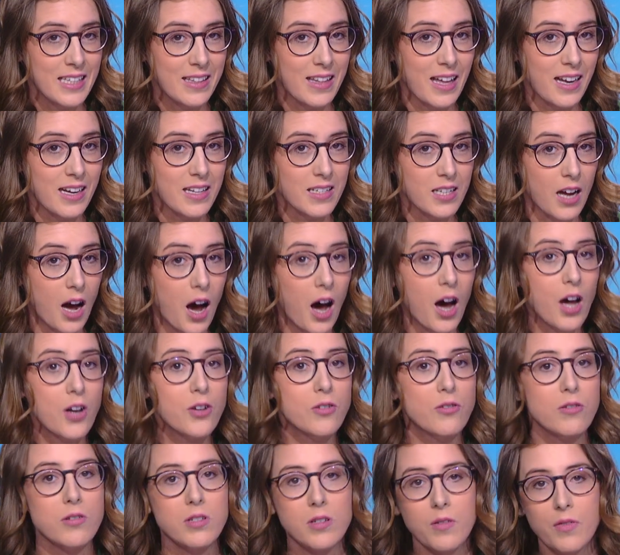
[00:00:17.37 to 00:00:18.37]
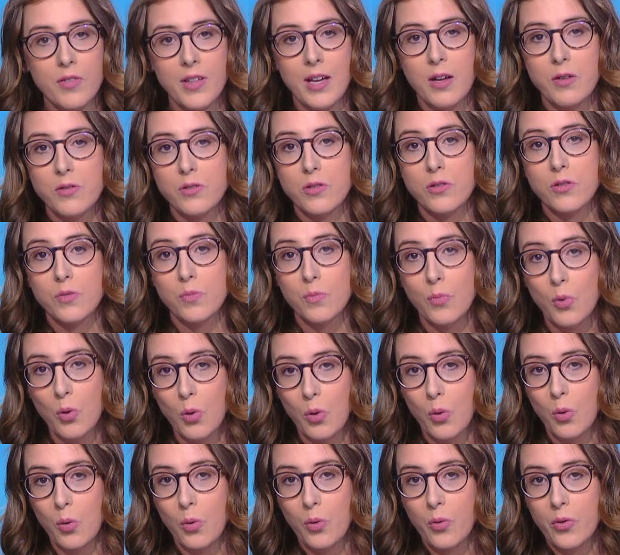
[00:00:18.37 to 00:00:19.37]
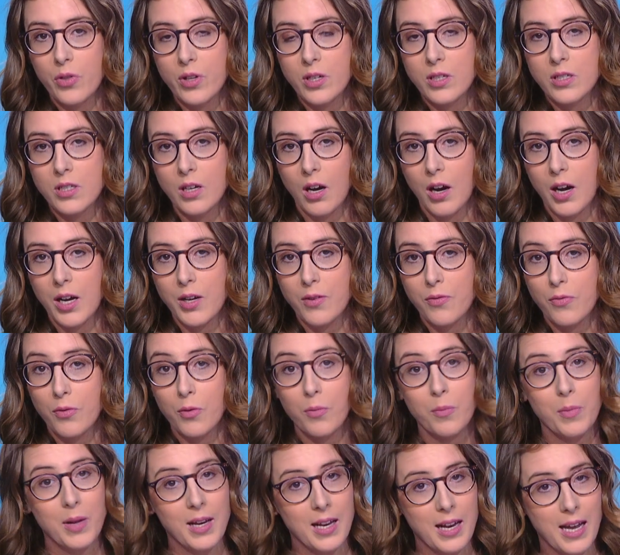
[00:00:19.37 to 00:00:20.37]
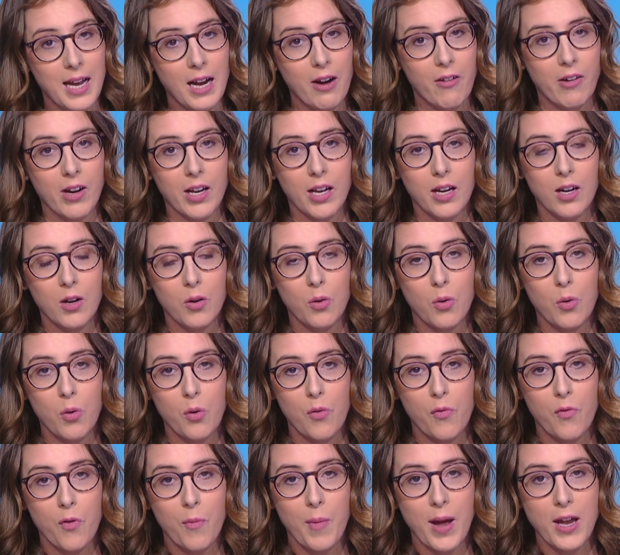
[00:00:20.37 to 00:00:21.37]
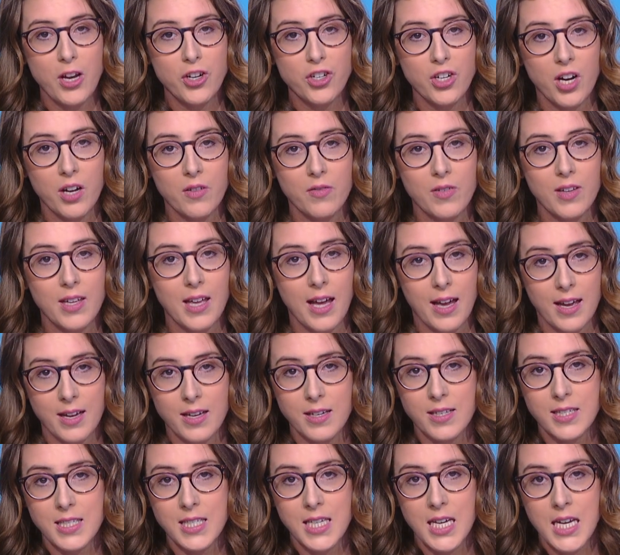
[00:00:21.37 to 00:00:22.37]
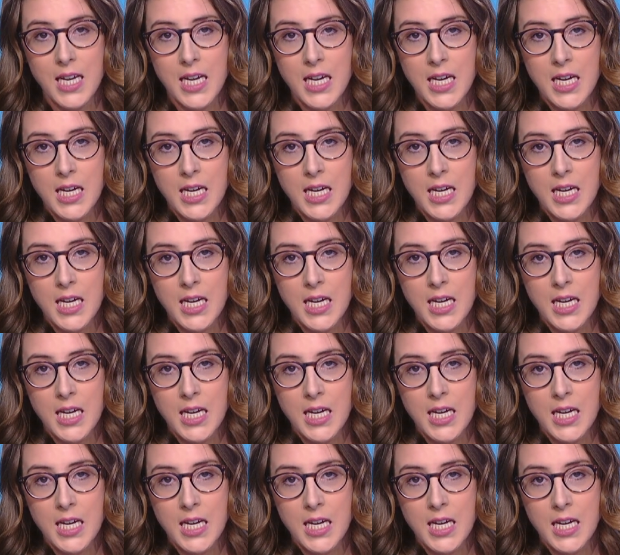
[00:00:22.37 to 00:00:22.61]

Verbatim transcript: That is hundreds of thousands more than died from malaria or from HIV/AIDS.